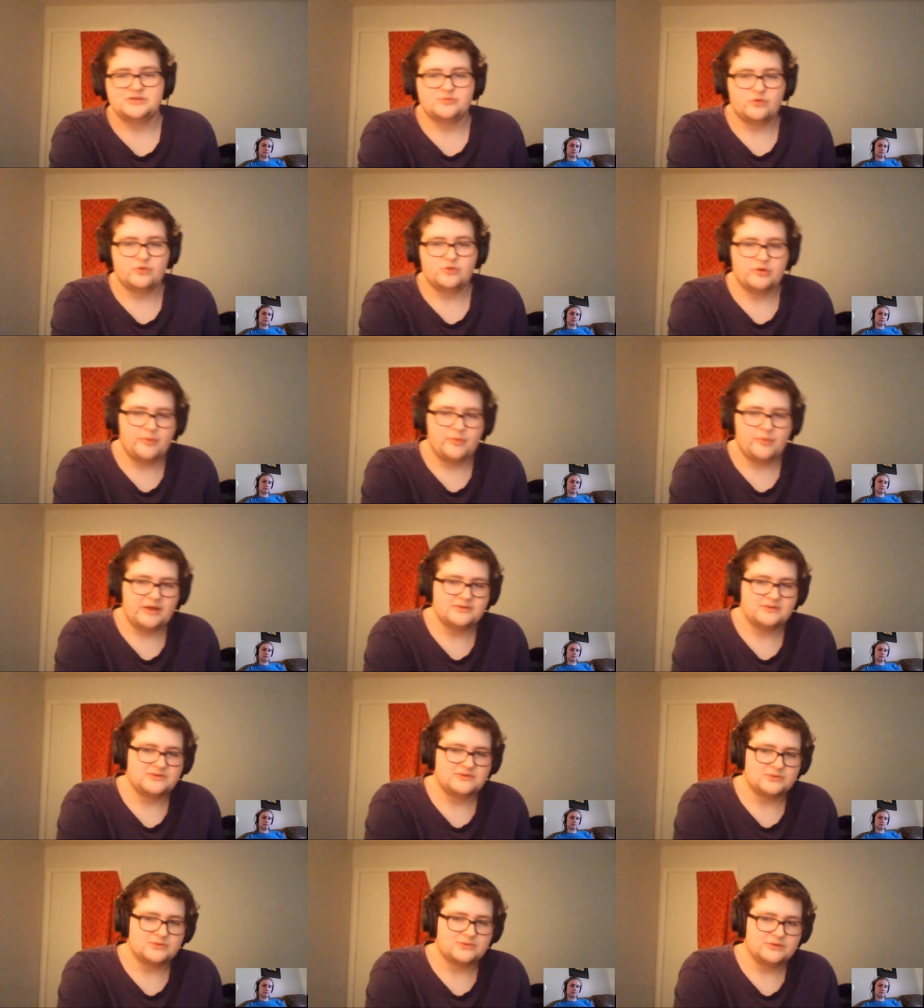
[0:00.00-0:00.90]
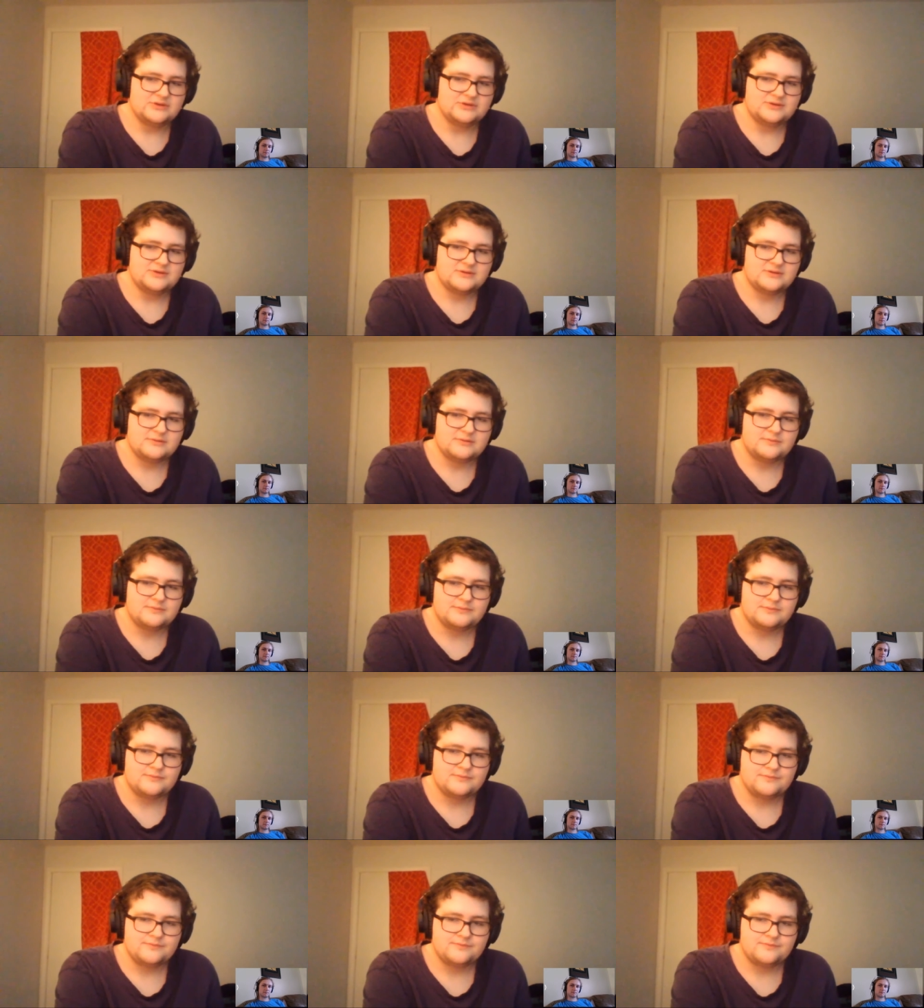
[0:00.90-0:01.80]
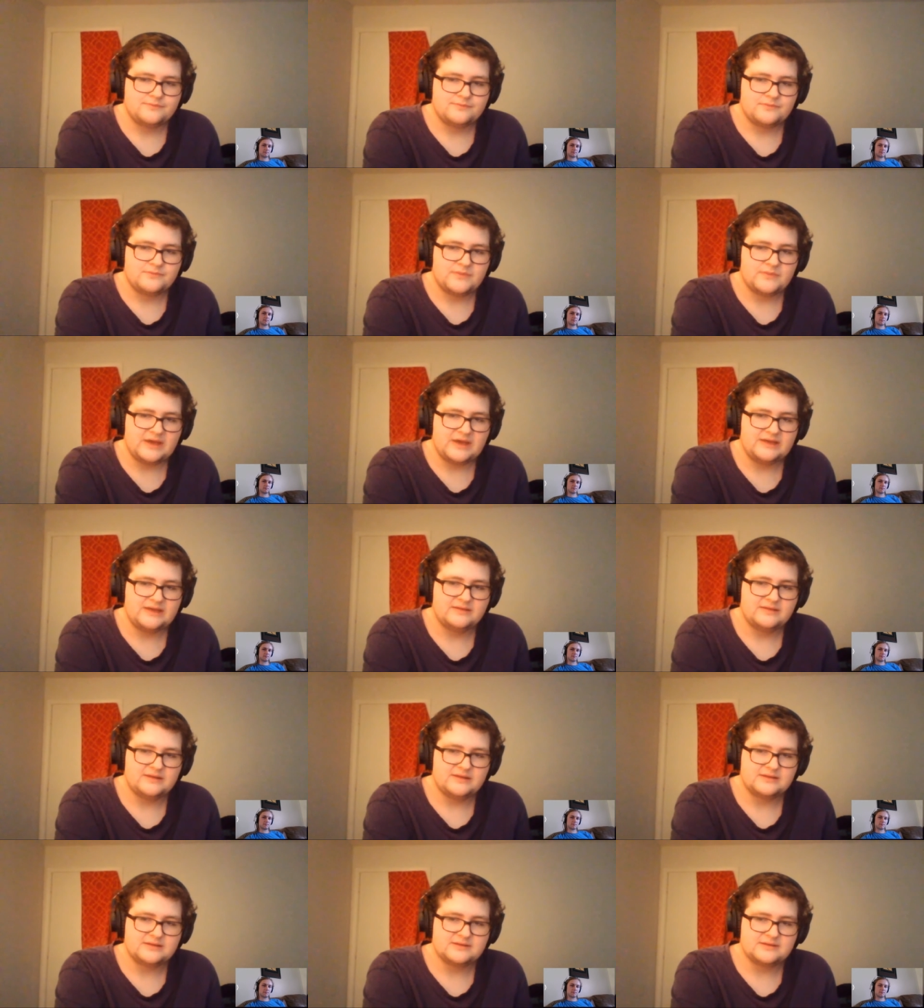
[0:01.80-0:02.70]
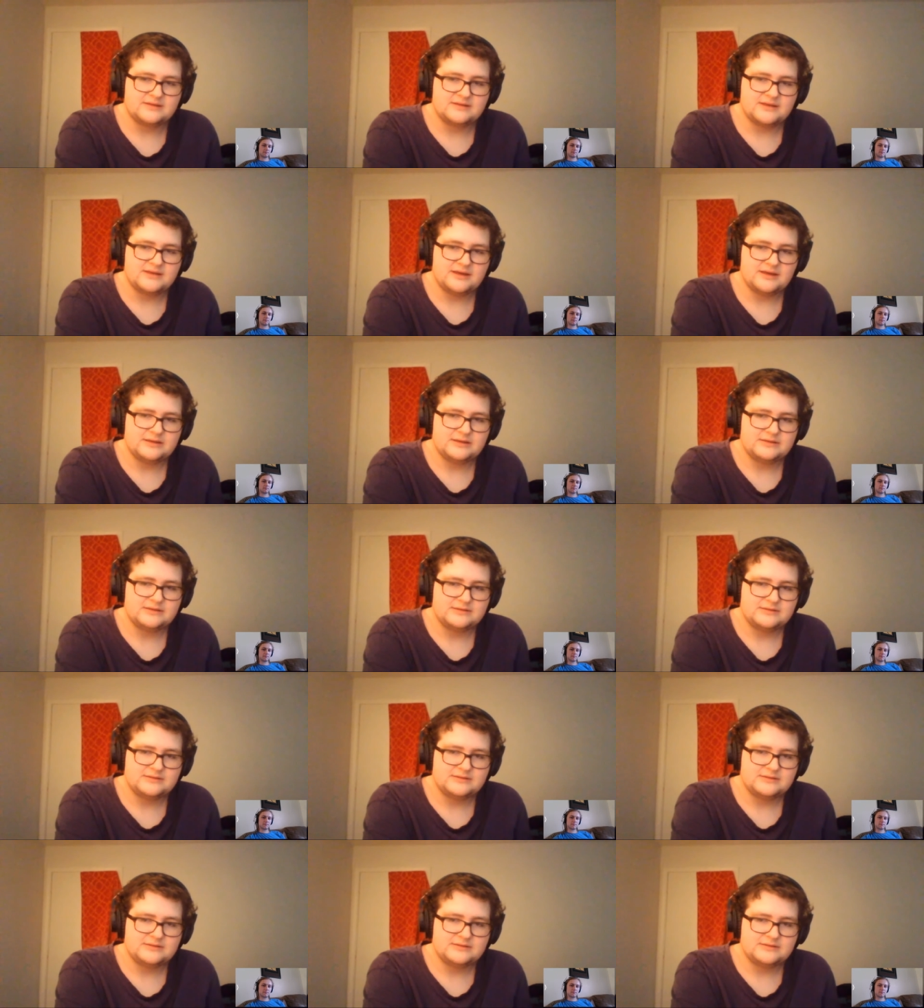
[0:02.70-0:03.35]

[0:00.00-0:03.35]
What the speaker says: more about stories and things like that.